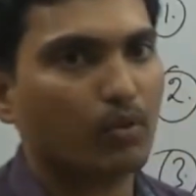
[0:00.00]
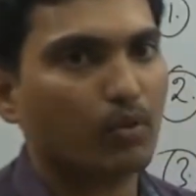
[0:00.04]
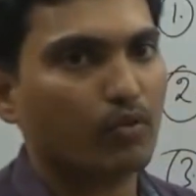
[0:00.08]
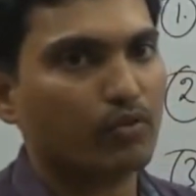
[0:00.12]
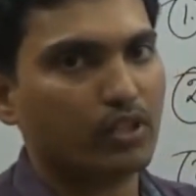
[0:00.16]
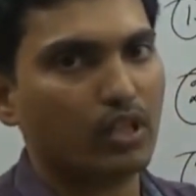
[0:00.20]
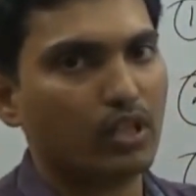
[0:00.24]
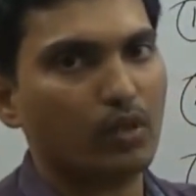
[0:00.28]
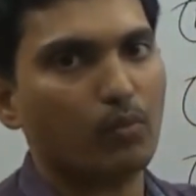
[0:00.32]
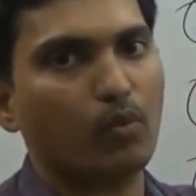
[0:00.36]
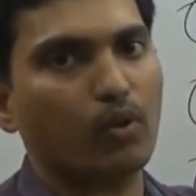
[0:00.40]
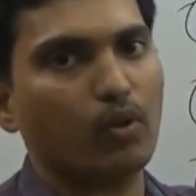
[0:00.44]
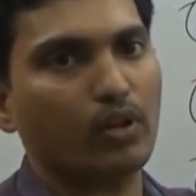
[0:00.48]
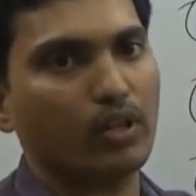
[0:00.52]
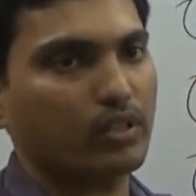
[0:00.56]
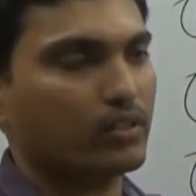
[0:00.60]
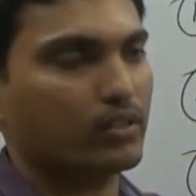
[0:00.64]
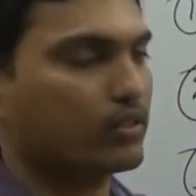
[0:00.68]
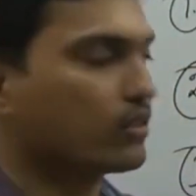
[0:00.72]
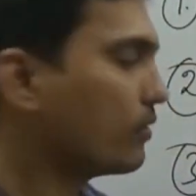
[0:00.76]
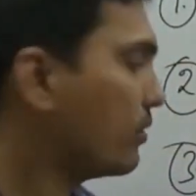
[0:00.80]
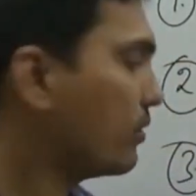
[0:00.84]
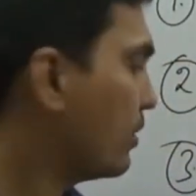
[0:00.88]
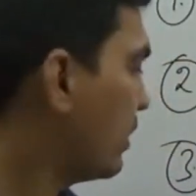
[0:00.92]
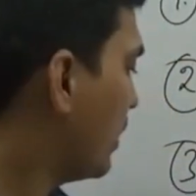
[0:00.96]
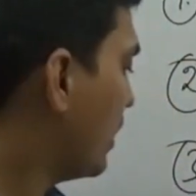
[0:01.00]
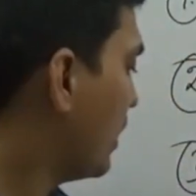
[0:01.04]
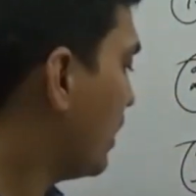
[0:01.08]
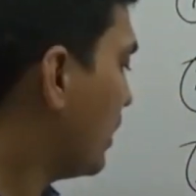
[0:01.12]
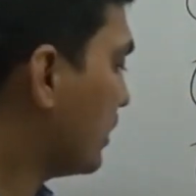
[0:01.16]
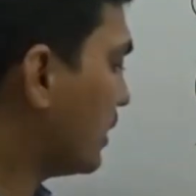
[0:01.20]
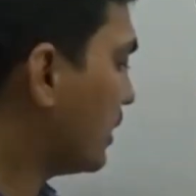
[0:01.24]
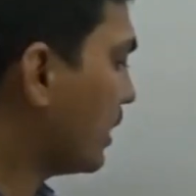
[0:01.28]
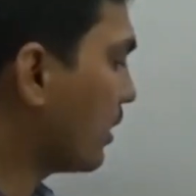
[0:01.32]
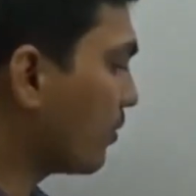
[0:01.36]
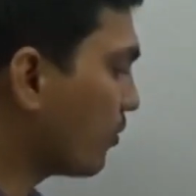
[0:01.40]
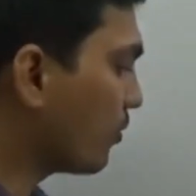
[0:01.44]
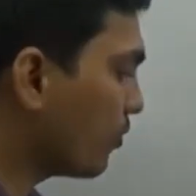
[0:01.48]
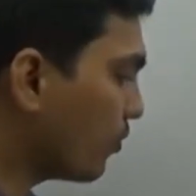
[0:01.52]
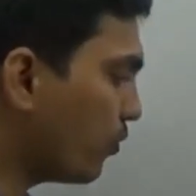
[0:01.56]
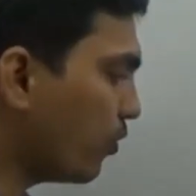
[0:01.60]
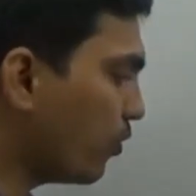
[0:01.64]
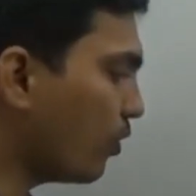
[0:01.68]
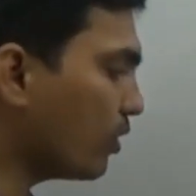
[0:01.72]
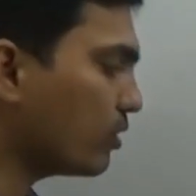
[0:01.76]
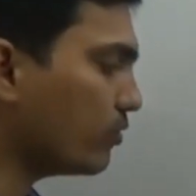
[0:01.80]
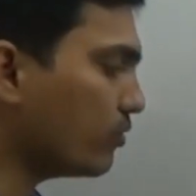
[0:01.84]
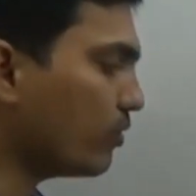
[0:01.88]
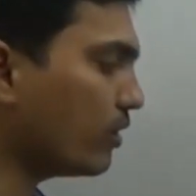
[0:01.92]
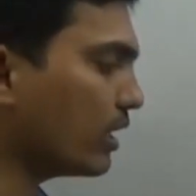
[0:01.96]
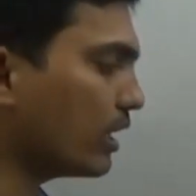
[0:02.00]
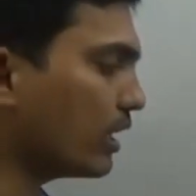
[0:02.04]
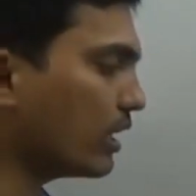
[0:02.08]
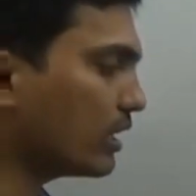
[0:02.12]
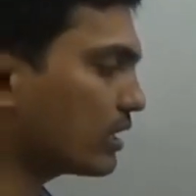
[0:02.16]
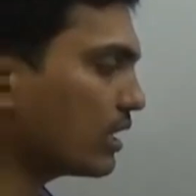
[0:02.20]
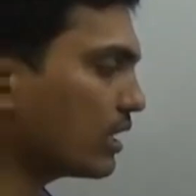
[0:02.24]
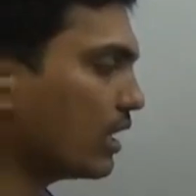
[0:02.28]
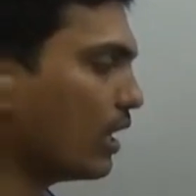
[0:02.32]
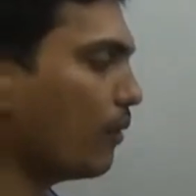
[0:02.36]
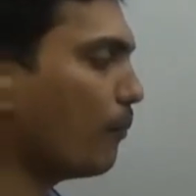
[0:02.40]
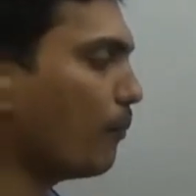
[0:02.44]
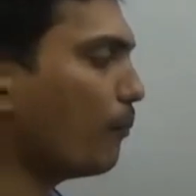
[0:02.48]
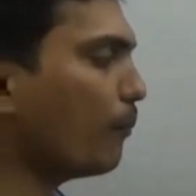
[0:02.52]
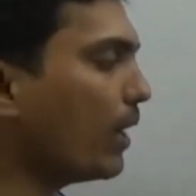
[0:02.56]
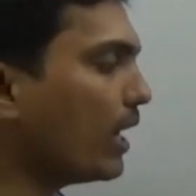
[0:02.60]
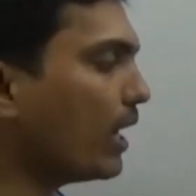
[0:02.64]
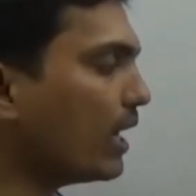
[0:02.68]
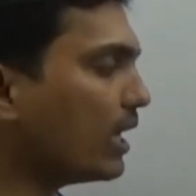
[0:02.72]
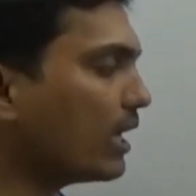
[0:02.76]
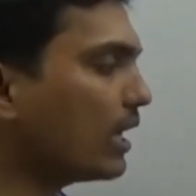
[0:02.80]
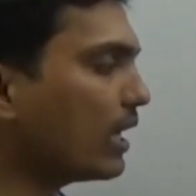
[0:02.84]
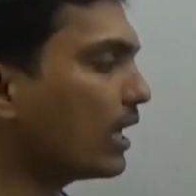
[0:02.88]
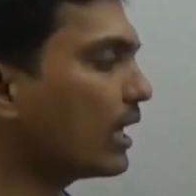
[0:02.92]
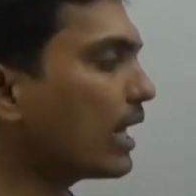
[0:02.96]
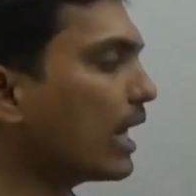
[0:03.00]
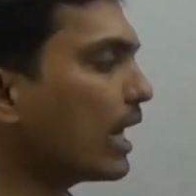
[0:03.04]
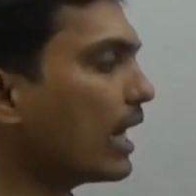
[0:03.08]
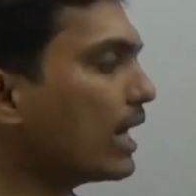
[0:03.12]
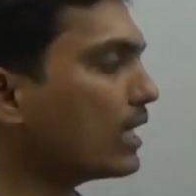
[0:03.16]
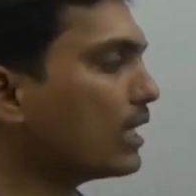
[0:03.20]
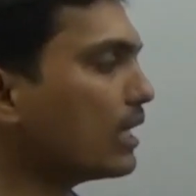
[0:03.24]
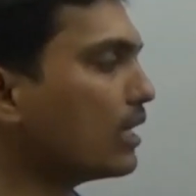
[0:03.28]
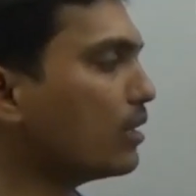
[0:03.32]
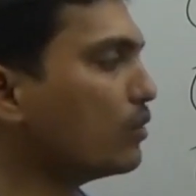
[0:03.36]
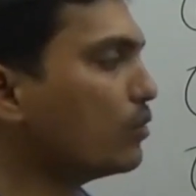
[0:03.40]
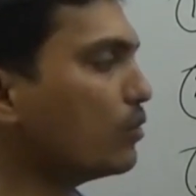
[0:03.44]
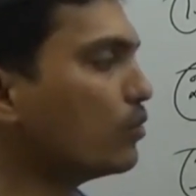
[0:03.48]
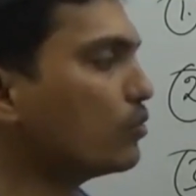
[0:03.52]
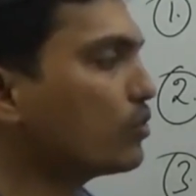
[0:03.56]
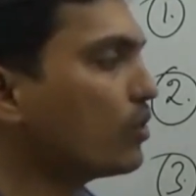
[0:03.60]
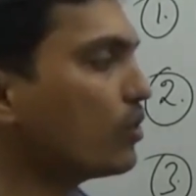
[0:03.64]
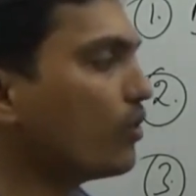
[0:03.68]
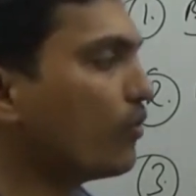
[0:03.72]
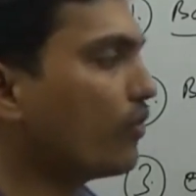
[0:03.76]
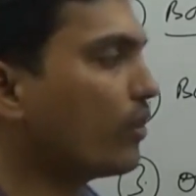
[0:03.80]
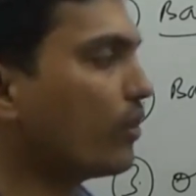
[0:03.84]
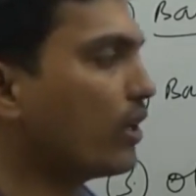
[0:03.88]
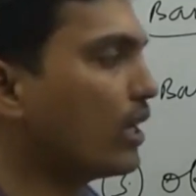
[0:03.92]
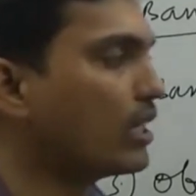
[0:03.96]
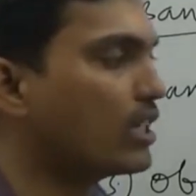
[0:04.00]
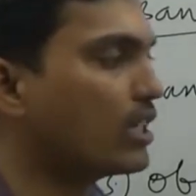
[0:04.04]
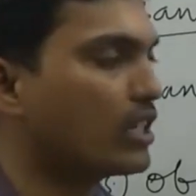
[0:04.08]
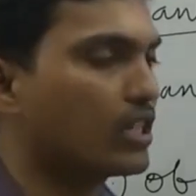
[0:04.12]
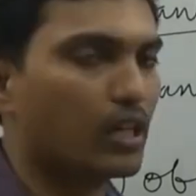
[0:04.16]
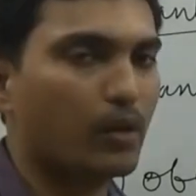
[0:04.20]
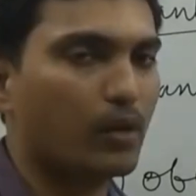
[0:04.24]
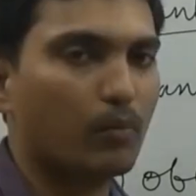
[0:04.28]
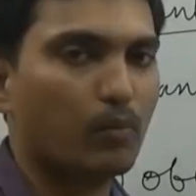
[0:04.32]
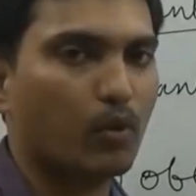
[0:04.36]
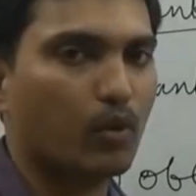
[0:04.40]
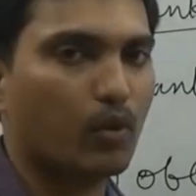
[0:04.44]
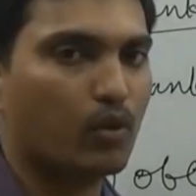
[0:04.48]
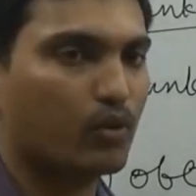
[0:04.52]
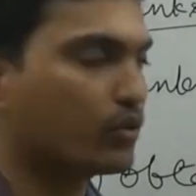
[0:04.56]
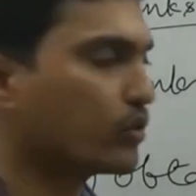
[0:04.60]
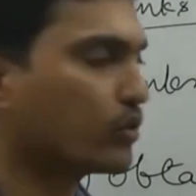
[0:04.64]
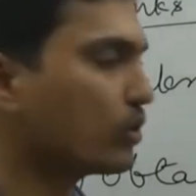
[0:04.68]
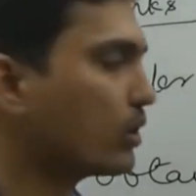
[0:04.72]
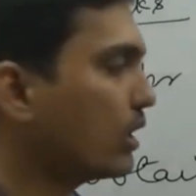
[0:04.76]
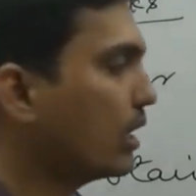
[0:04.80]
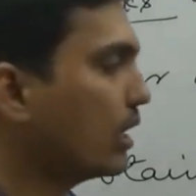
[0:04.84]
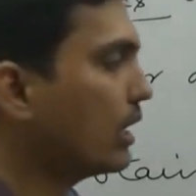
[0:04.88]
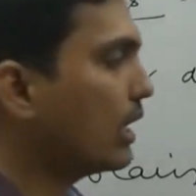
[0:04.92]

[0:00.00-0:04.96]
professional bodies. Then fourth one is make greater use of credit reports